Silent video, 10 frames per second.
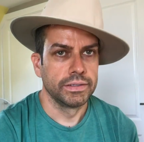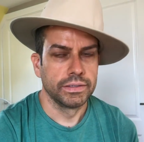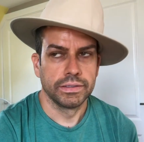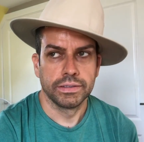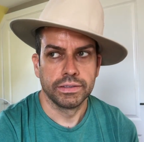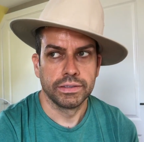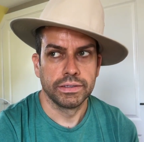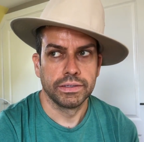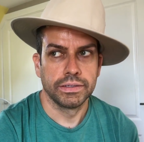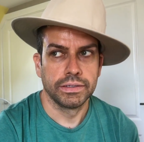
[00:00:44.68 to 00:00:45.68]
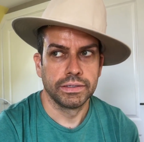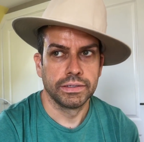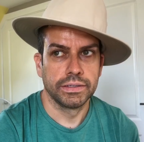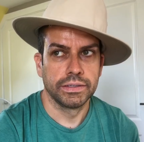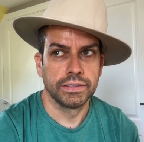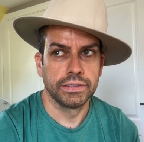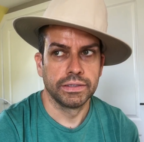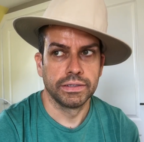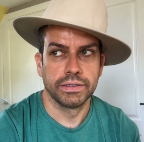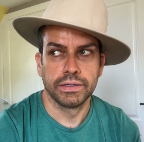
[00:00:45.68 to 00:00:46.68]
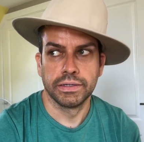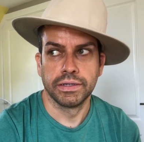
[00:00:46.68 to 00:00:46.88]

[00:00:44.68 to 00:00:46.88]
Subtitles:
(silence)